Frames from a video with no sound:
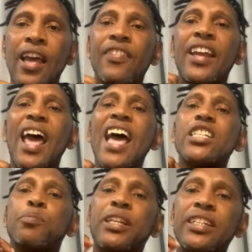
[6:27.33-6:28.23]
that
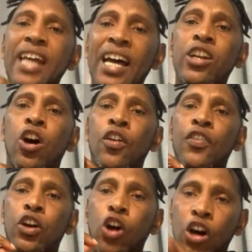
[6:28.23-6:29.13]
has been done on
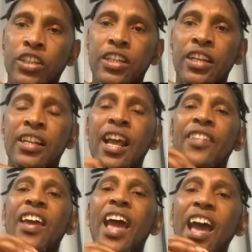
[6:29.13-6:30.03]
the continent.
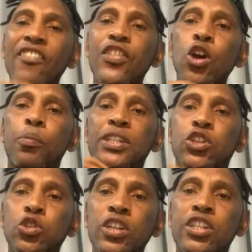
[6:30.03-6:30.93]
They have the
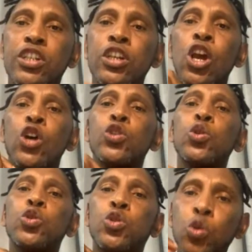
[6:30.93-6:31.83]
opportunity to
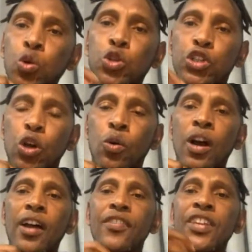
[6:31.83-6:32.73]
do so.
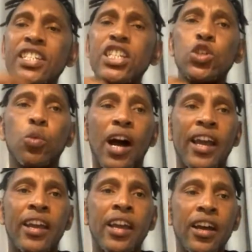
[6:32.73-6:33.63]
This is
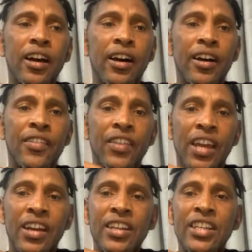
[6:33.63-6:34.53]
why
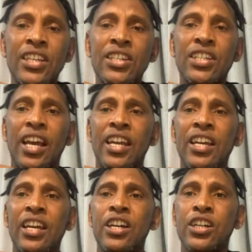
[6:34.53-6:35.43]
there is
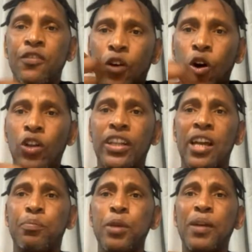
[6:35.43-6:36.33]
a revolt
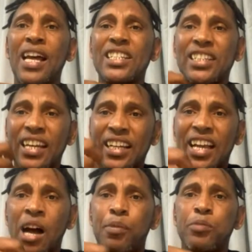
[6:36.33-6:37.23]
and people are standing
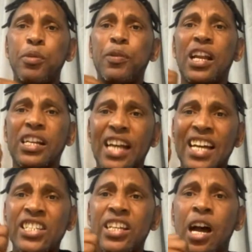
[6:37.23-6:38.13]
up and people are
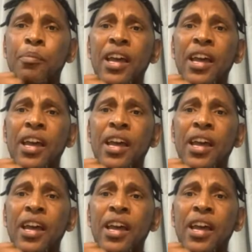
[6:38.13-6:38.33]
rising up,